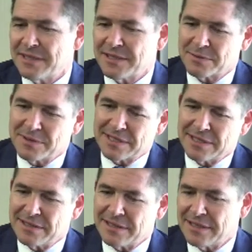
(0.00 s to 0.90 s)
this was
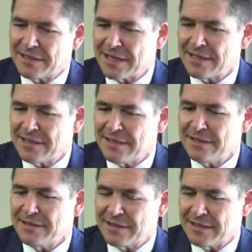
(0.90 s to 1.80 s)
in uh,
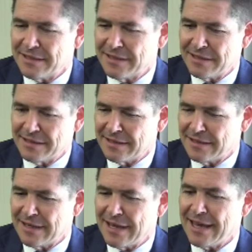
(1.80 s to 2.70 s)

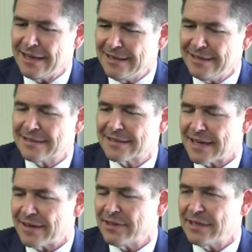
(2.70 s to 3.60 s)

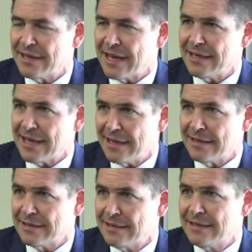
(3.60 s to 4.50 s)
1987 uh, and
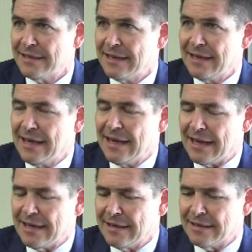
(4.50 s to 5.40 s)
88,
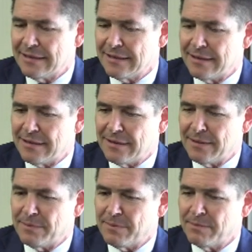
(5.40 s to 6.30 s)
and
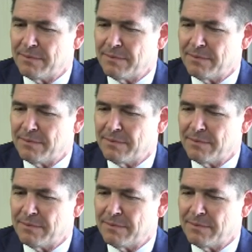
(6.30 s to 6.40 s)
um,